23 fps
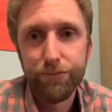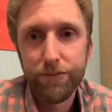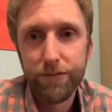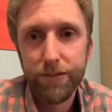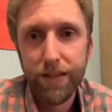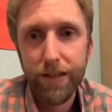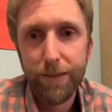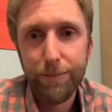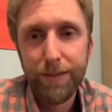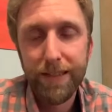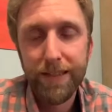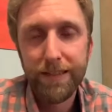
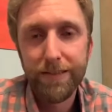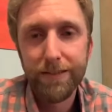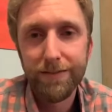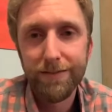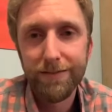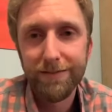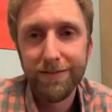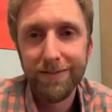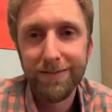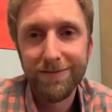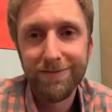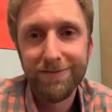I mean,
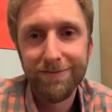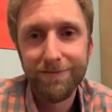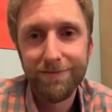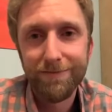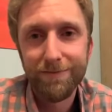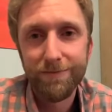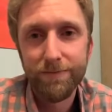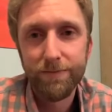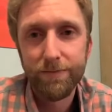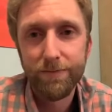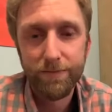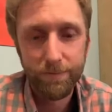
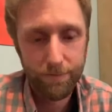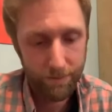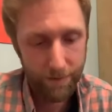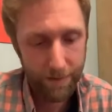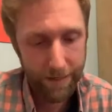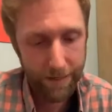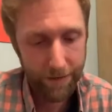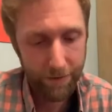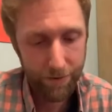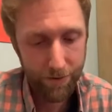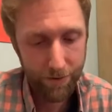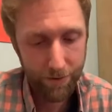
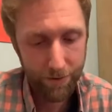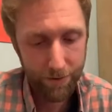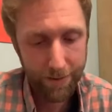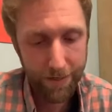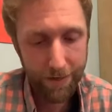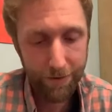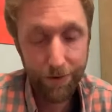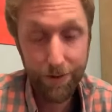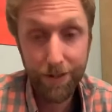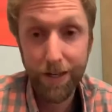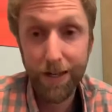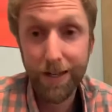that was
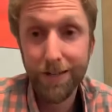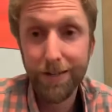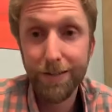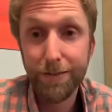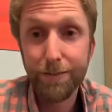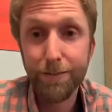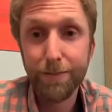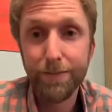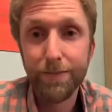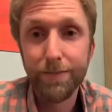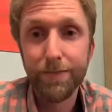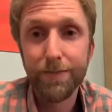
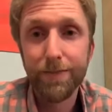awesome.